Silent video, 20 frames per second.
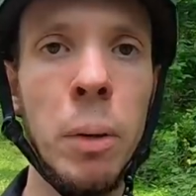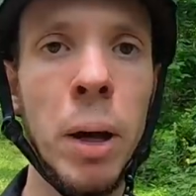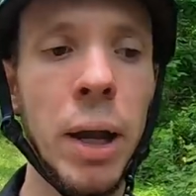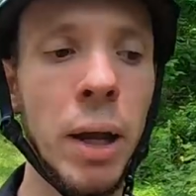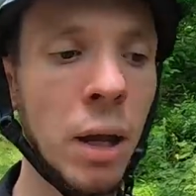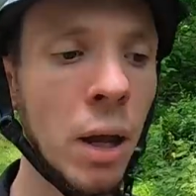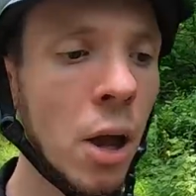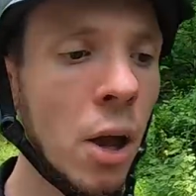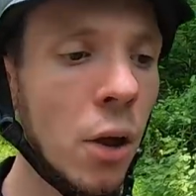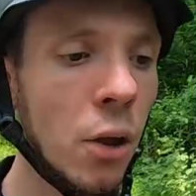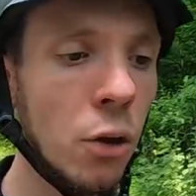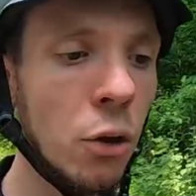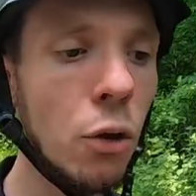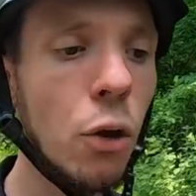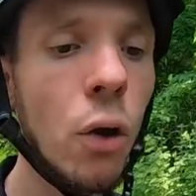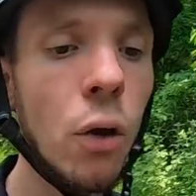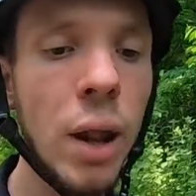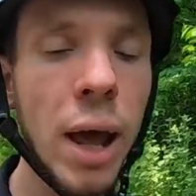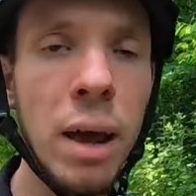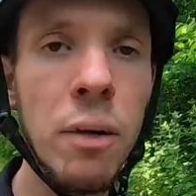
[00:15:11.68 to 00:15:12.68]
bike. You
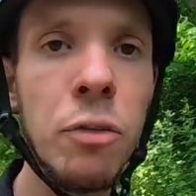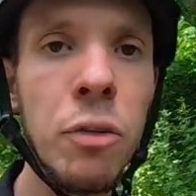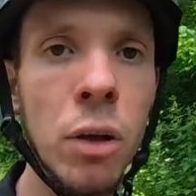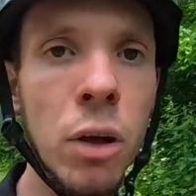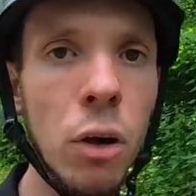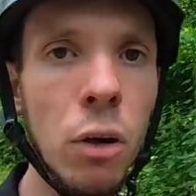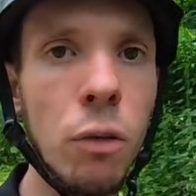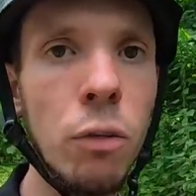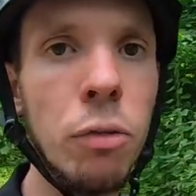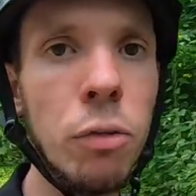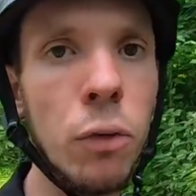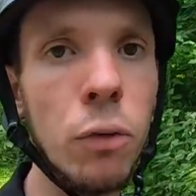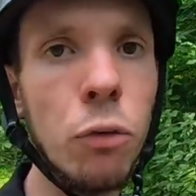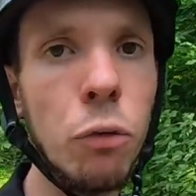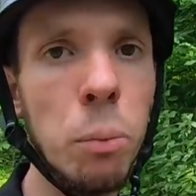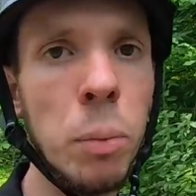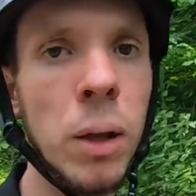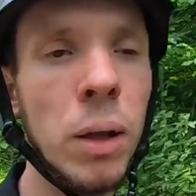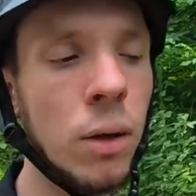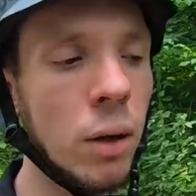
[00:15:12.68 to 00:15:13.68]
don't have to go full
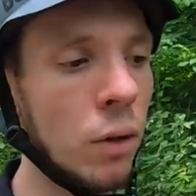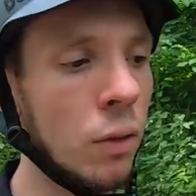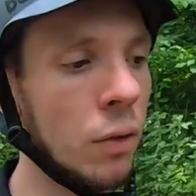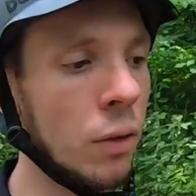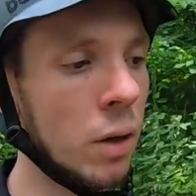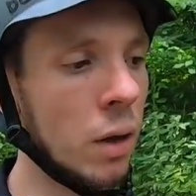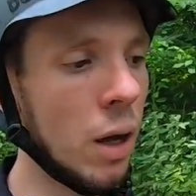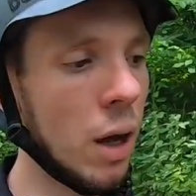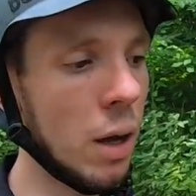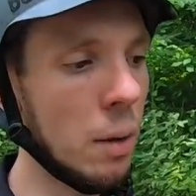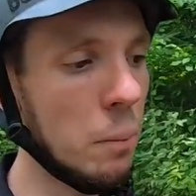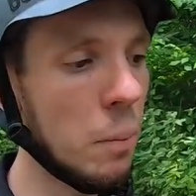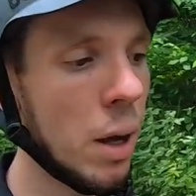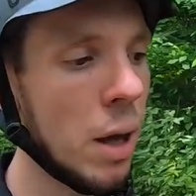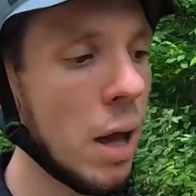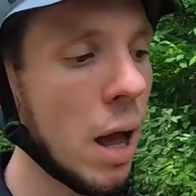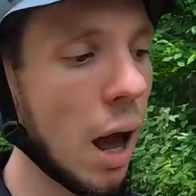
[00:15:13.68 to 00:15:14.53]
speed all the time.